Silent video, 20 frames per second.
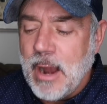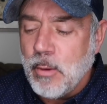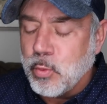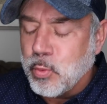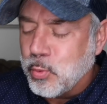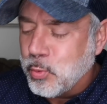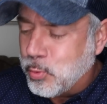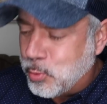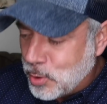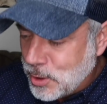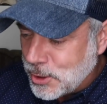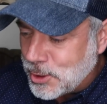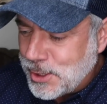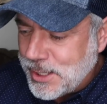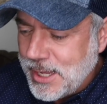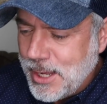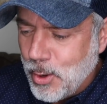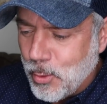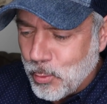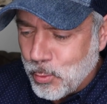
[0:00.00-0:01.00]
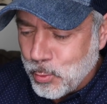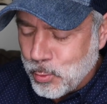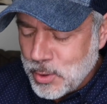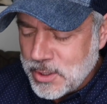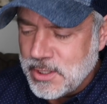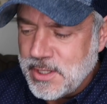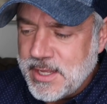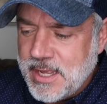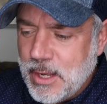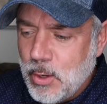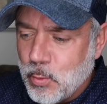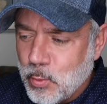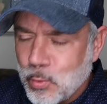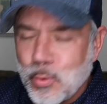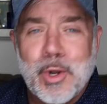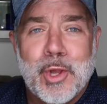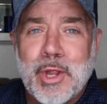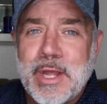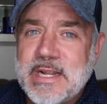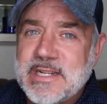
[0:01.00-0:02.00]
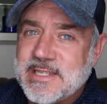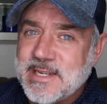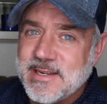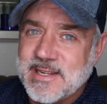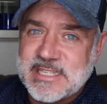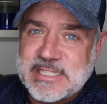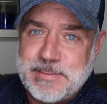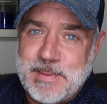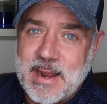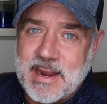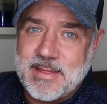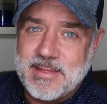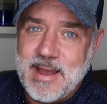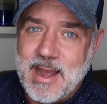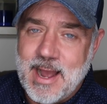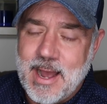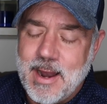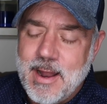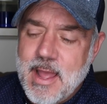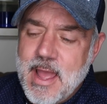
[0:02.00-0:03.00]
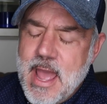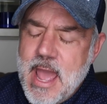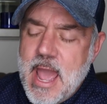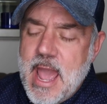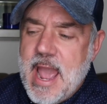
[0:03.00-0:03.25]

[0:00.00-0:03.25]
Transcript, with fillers: I really, really, really didn't expect that.